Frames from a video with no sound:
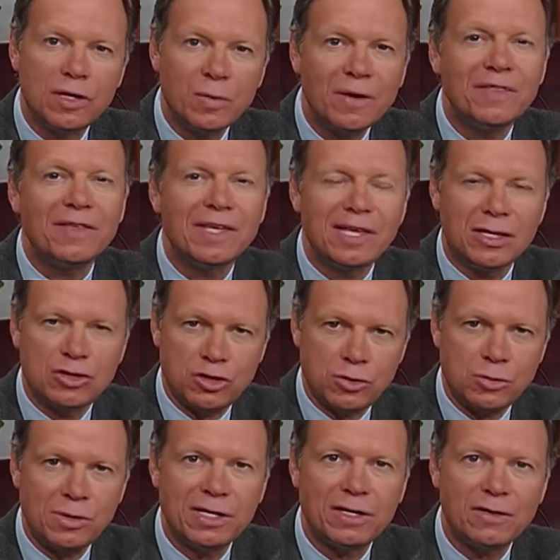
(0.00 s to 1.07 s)
what the
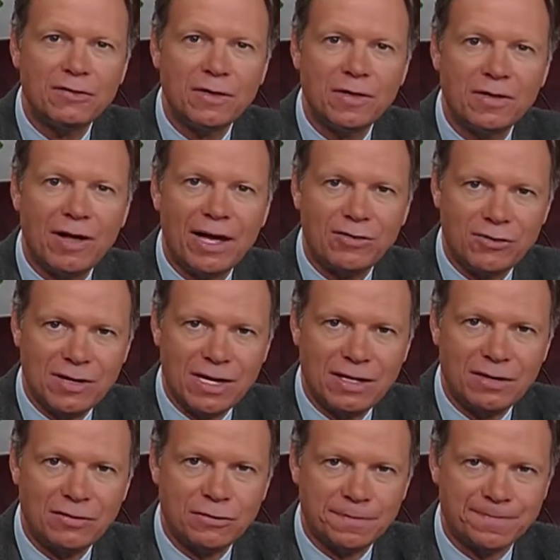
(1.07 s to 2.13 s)
issue is in the last
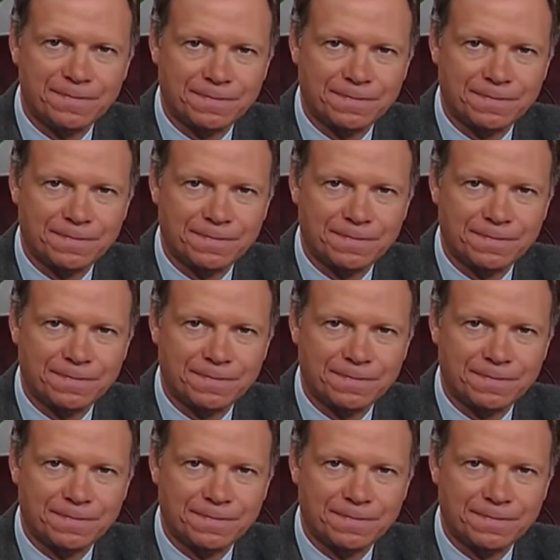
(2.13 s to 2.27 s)
days?